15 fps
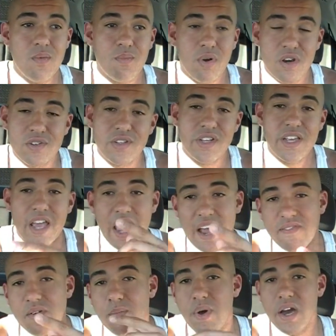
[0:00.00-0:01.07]
personally
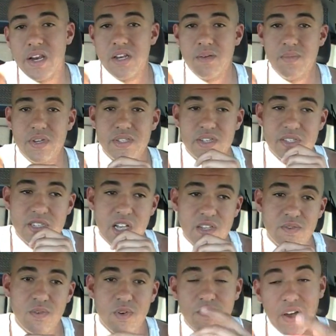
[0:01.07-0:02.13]
everybody to be successful.